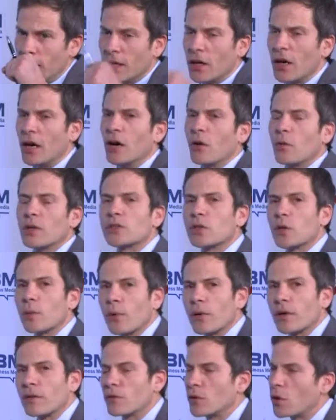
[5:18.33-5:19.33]
What's your
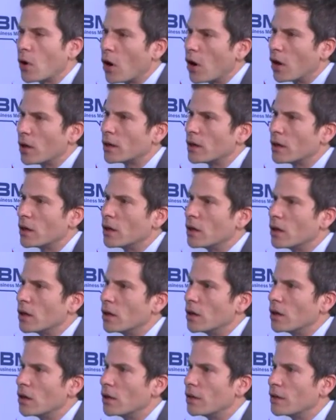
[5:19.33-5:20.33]
point of view on
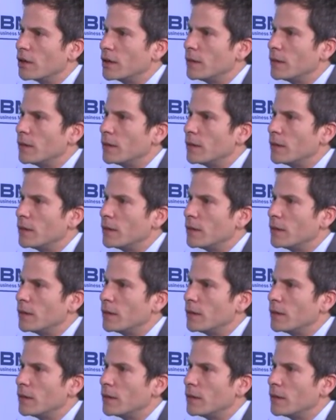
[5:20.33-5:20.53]
the